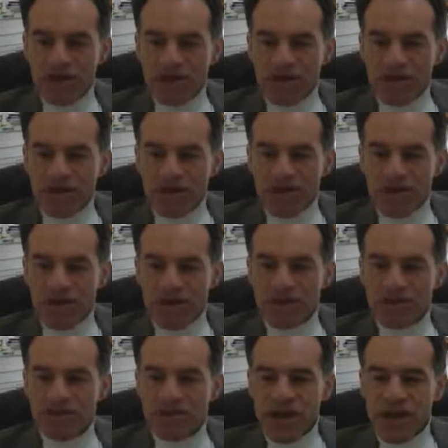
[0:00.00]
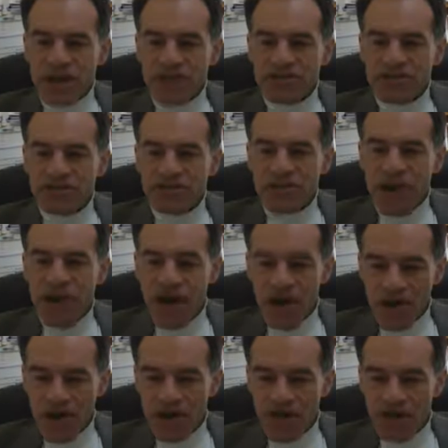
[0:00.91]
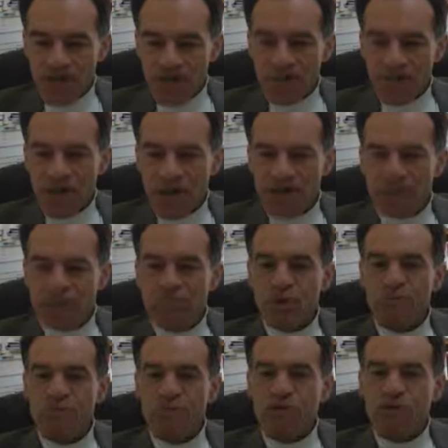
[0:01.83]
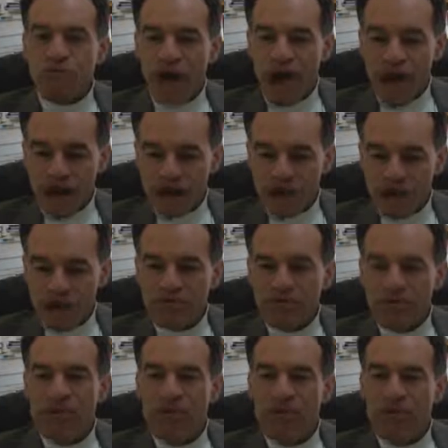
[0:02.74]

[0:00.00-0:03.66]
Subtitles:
America's actions are much more provocative than they